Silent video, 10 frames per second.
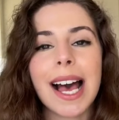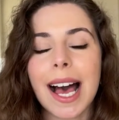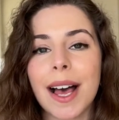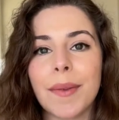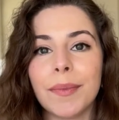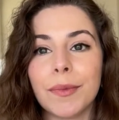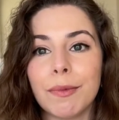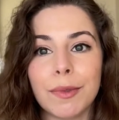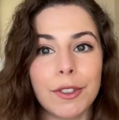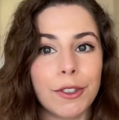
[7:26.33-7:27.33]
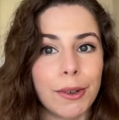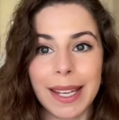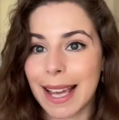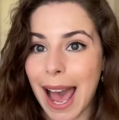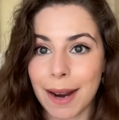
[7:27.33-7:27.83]
um,
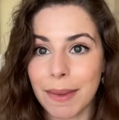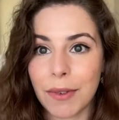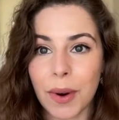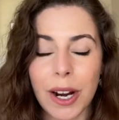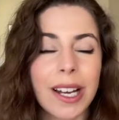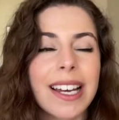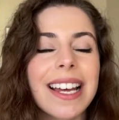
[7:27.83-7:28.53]
doing admin work.